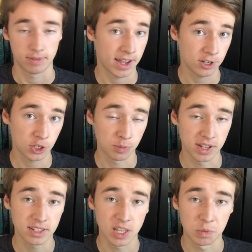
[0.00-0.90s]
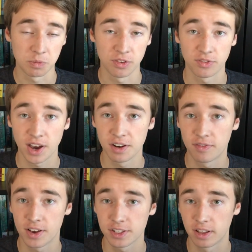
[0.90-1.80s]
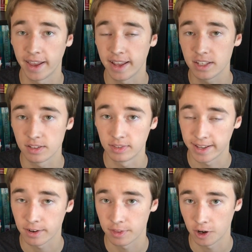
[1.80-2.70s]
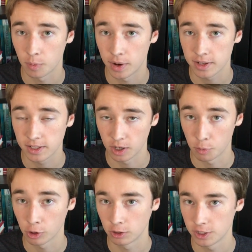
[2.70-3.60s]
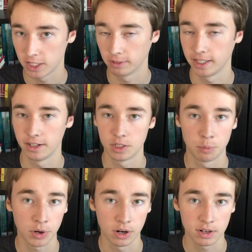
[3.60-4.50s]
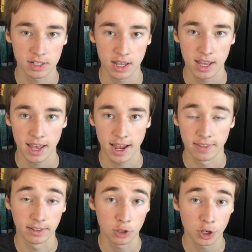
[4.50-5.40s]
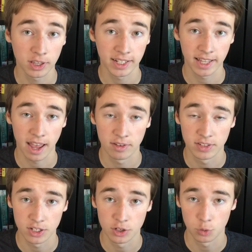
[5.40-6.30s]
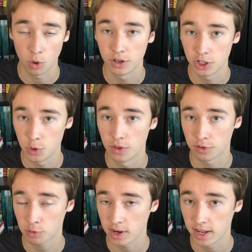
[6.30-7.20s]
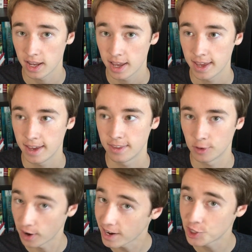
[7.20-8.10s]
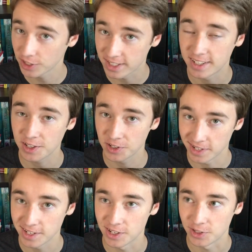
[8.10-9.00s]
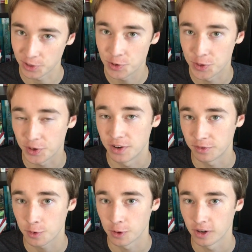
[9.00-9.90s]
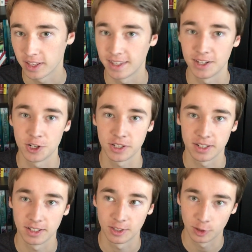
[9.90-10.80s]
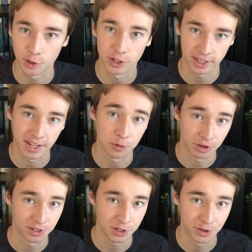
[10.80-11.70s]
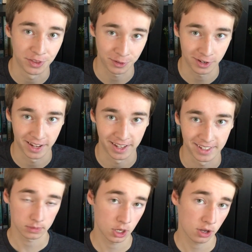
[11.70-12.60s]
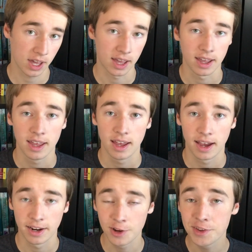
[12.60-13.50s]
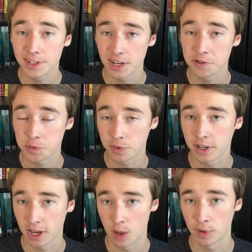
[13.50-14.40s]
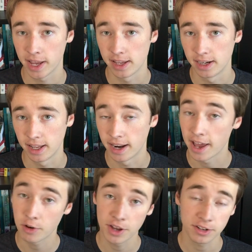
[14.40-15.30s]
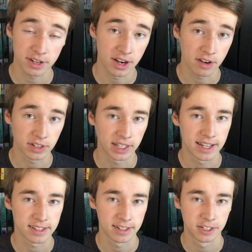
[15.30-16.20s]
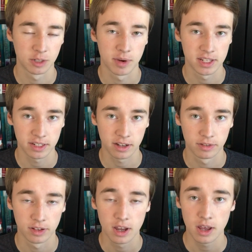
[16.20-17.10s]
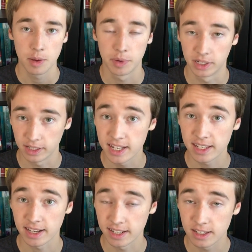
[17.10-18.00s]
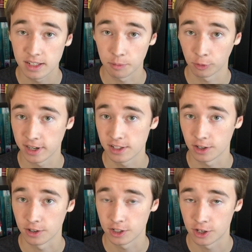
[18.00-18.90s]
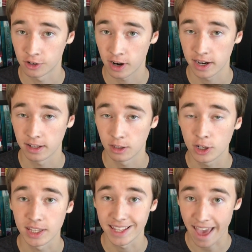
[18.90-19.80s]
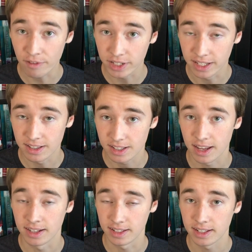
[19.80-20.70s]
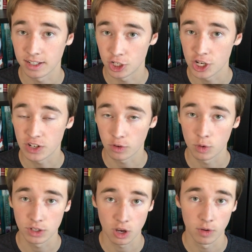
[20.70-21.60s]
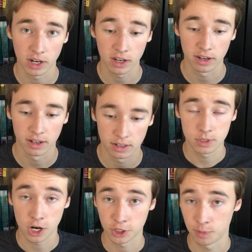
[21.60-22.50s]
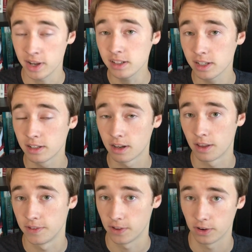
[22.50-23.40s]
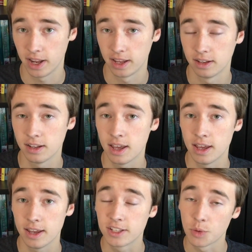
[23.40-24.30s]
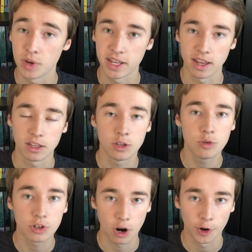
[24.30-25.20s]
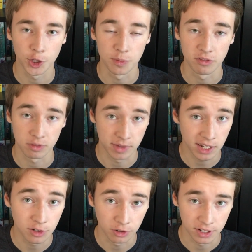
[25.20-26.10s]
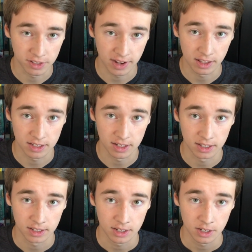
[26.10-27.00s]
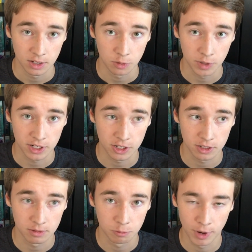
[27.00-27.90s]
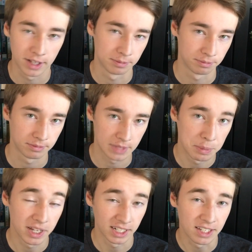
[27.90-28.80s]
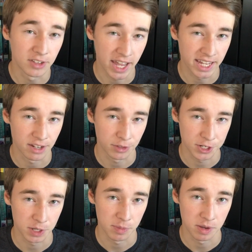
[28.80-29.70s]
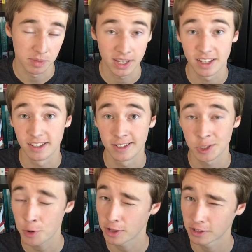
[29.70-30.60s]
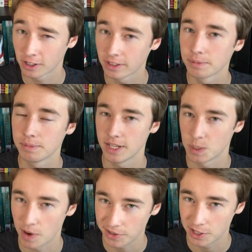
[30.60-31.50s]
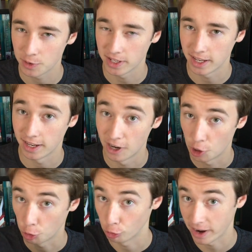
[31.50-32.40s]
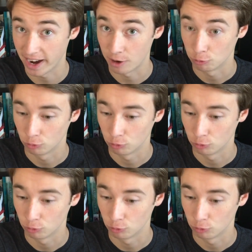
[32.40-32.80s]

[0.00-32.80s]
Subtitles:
That just means that when we find fossil hands of later theropods that are more closely related to birds, and they look like they have digits 1, 2, and 3, they're actually still digits 2, 3, and 4, they just look like 1, 2, and 3. Okay, I know this stuff is pretty complicated, and I don't understand every last detail myself, but at least I did some research to try to look at the evidence and get a gist for what's going on. Dr. Menton, on the other hand, is committing a huge argument from ignorance fallacy, which, well, I'm going to leave you hanging for just a bit because, spoiler alert, he's about to do it again right now.